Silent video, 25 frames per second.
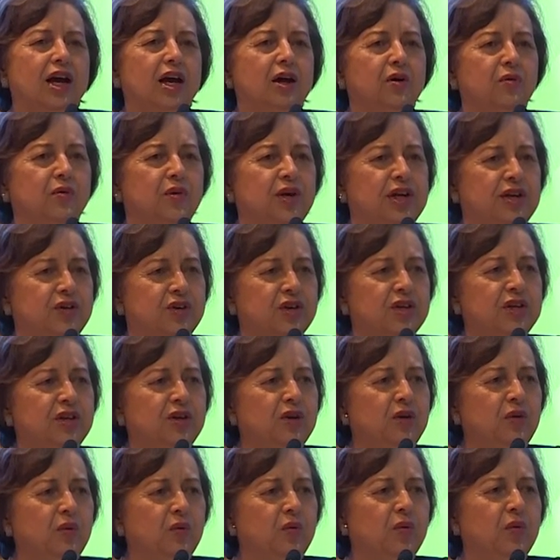a
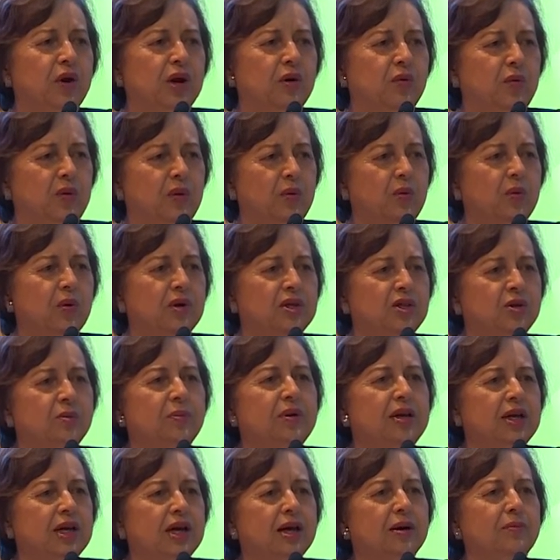region where we want to
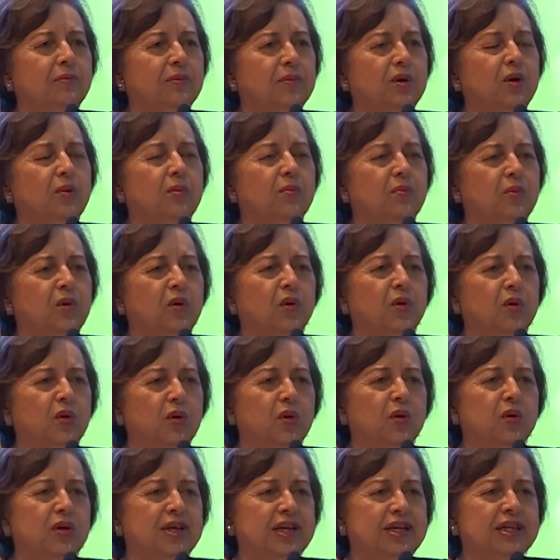become more
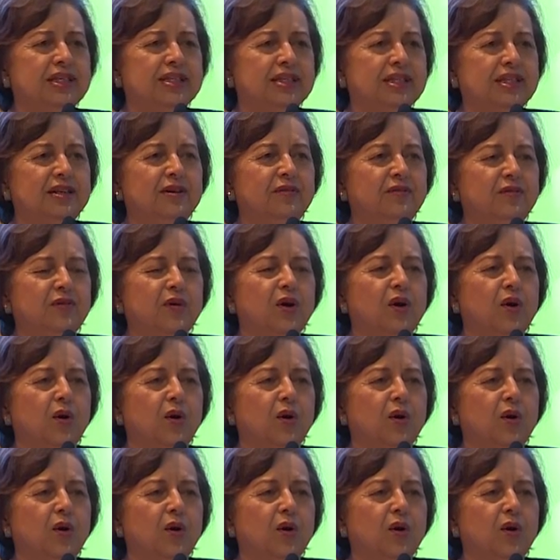cohesive,